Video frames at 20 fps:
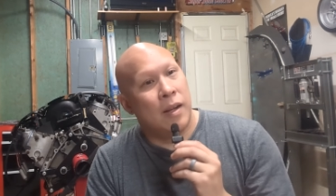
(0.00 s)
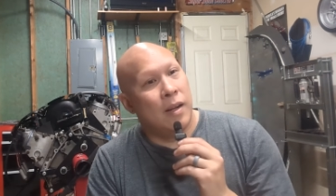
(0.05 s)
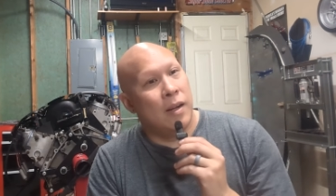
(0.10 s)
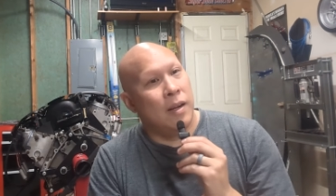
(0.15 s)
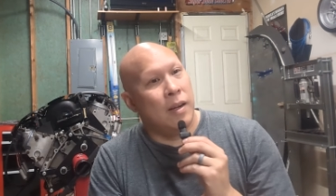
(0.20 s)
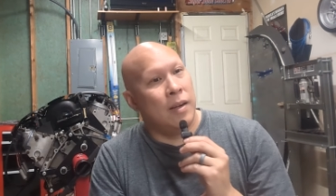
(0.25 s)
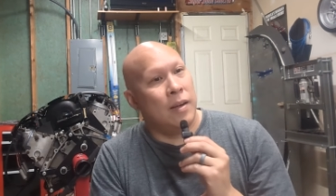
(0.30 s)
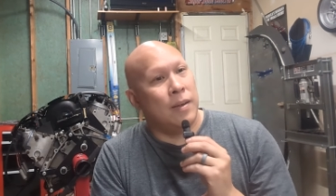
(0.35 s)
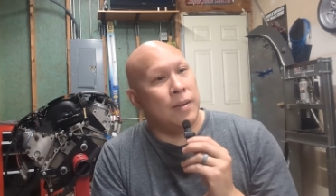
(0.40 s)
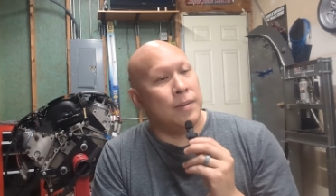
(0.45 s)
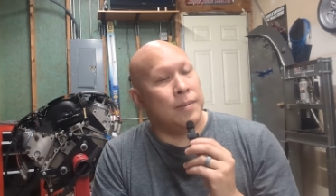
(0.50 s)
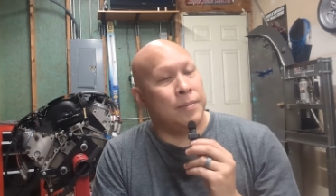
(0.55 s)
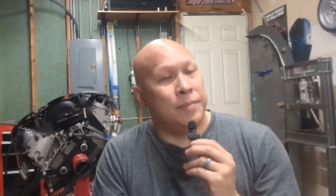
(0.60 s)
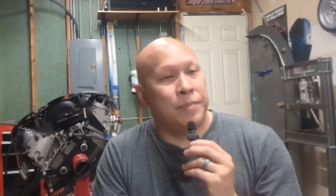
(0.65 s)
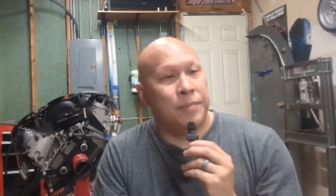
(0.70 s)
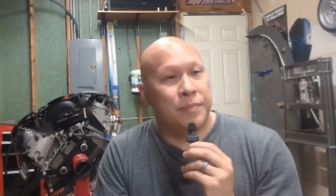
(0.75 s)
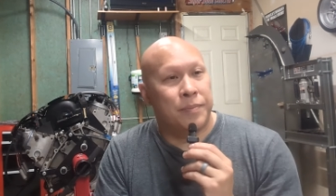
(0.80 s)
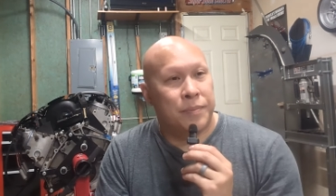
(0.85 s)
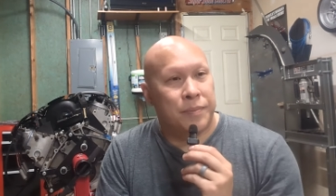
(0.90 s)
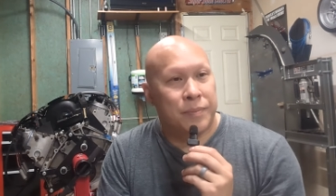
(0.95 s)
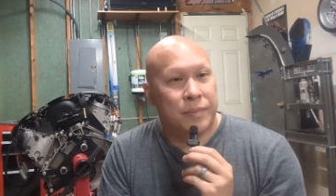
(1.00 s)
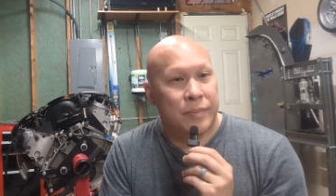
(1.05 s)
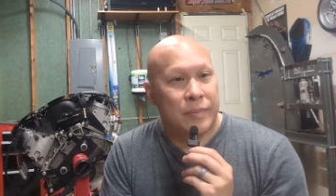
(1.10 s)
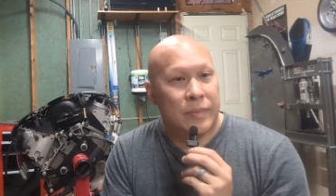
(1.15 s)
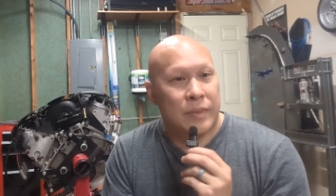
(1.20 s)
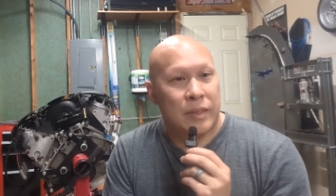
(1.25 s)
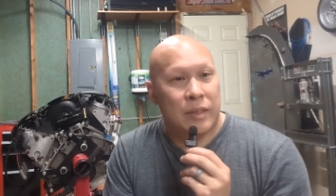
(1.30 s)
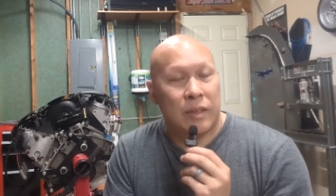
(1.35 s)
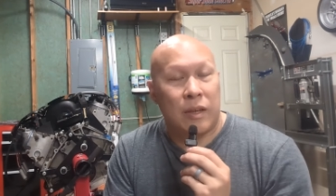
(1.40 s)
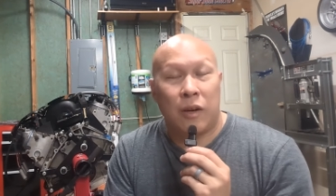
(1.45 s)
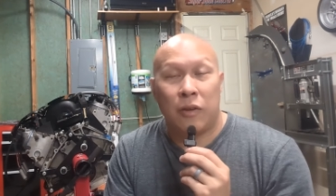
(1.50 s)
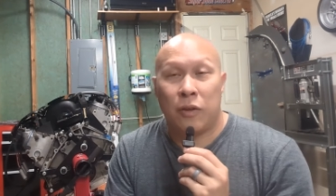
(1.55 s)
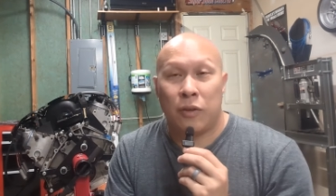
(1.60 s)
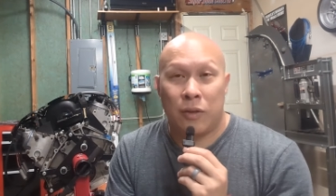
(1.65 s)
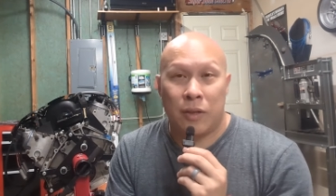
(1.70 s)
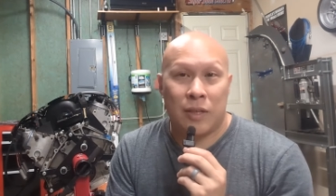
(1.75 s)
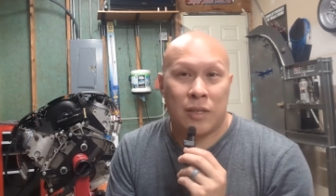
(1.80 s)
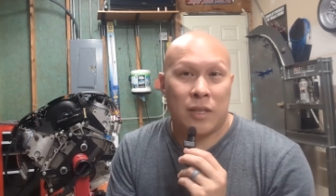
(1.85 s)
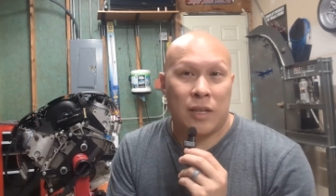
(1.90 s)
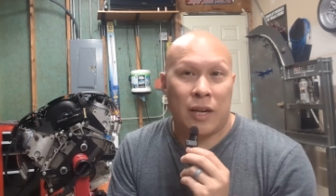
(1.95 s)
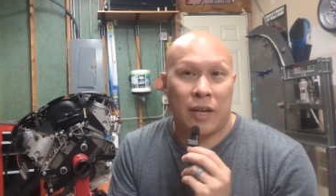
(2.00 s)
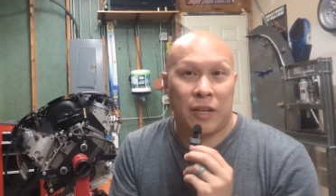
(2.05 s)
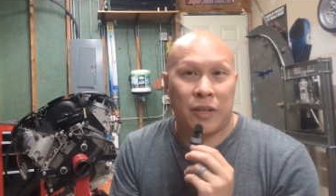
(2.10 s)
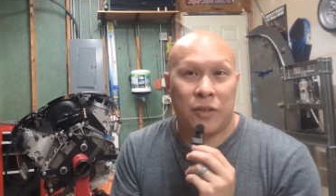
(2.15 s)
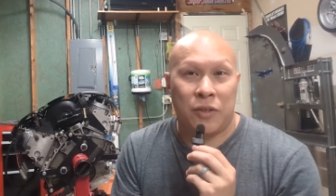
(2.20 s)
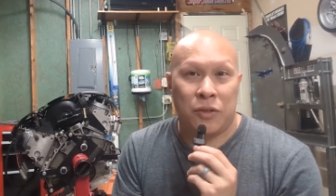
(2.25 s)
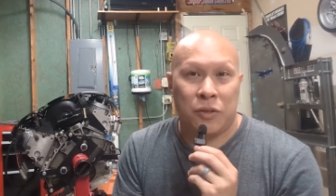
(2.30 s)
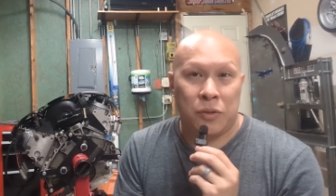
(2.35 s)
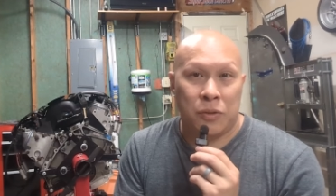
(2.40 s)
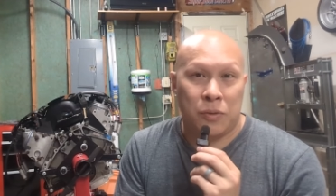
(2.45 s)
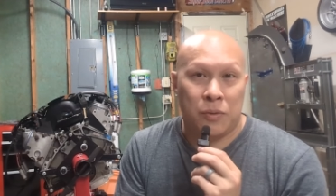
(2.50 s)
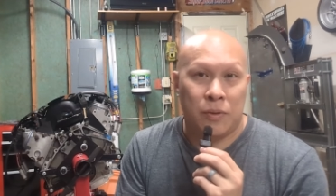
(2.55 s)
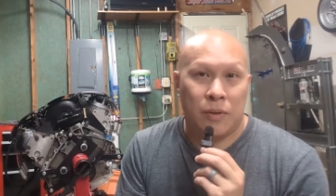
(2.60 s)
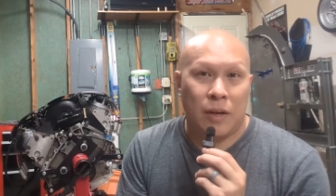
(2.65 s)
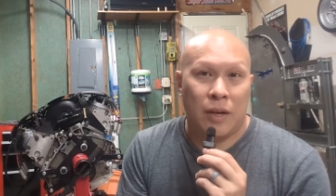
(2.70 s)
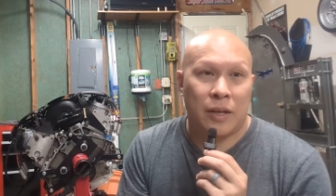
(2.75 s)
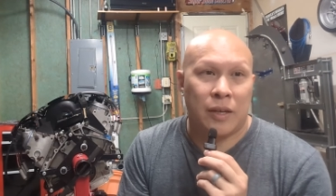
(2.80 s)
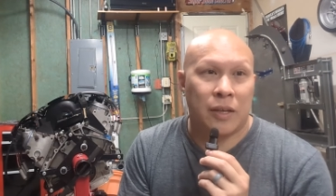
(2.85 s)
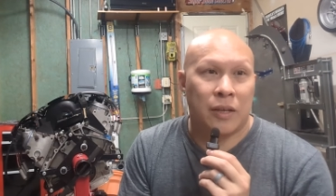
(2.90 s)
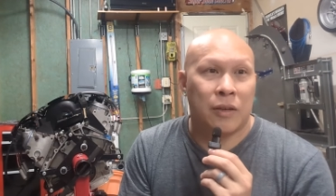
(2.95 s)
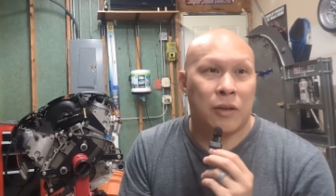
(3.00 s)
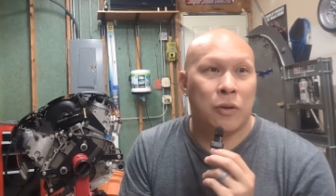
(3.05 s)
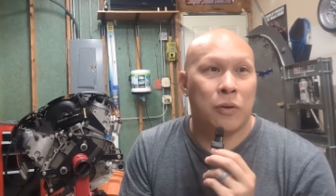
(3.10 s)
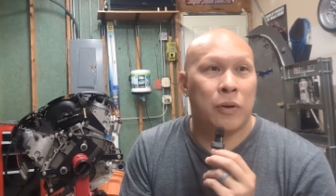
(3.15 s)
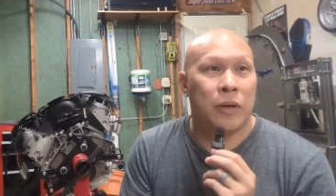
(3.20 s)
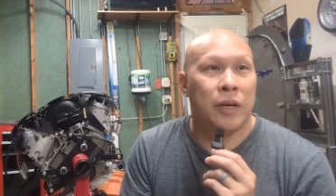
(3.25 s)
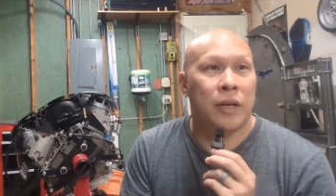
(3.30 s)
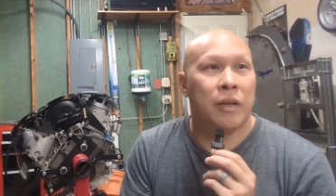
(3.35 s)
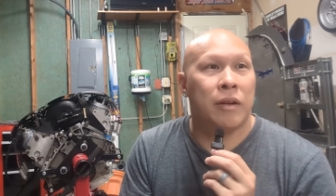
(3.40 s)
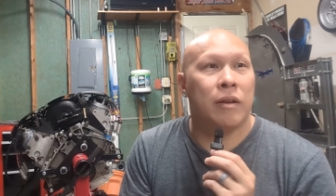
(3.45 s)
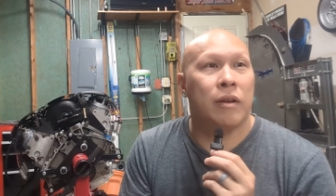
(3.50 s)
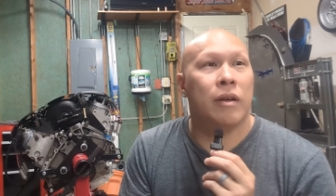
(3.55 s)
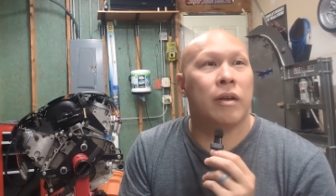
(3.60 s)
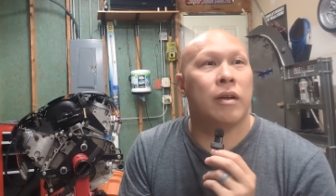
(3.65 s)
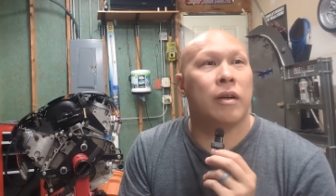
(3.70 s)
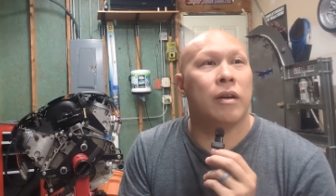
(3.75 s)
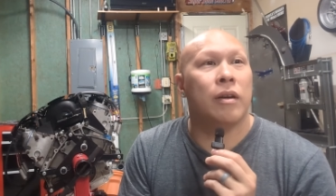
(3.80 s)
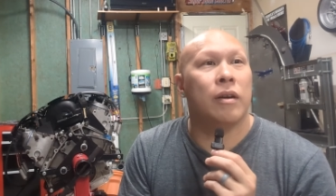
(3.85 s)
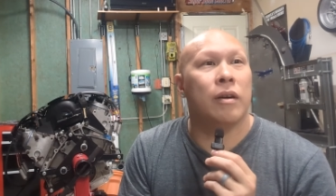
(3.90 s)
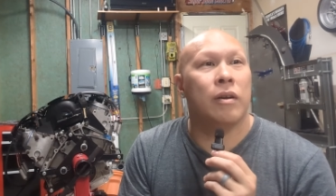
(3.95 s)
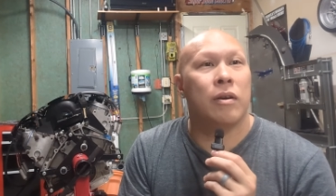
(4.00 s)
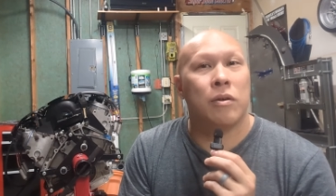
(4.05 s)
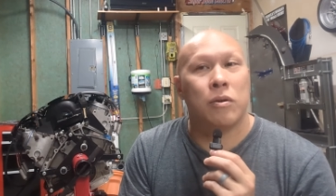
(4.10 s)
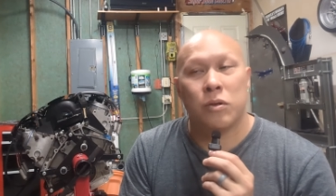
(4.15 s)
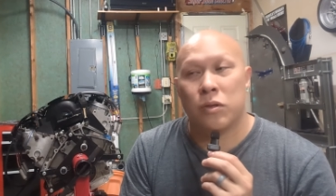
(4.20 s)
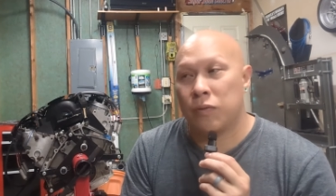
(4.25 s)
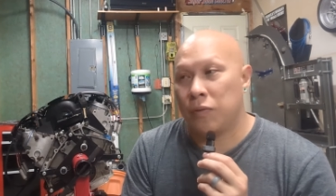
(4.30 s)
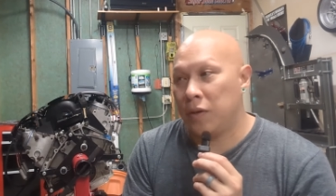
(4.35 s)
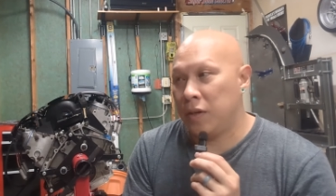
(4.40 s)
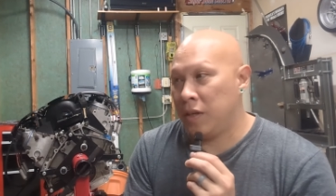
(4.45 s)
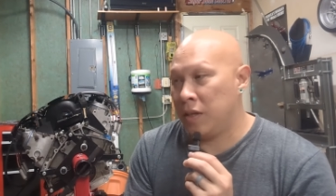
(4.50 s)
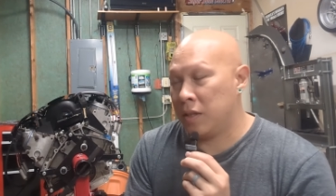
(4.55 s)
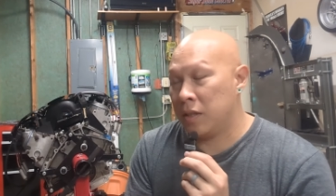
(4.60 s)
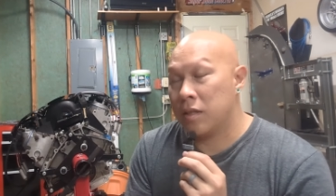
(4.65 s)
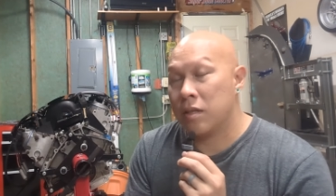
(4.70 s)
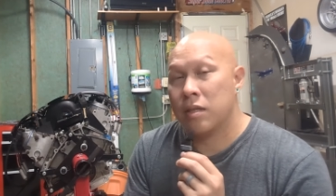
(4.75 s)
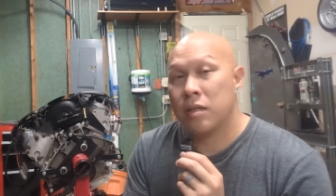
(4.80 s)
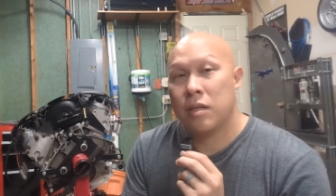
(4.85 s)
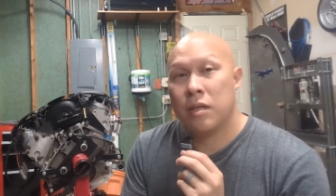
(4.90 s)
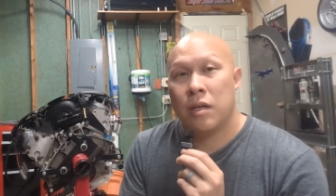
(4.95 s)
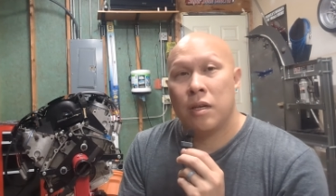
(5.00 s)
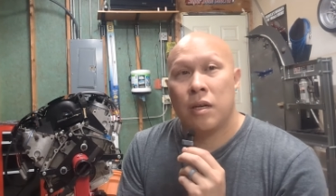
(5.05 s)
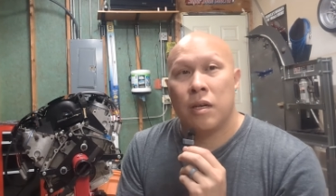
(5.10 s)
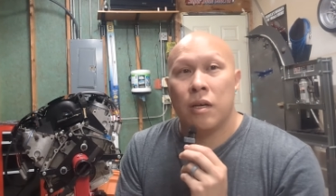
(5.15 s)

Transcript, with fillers: Um, other things that I can do, I can go get uh, hose fittings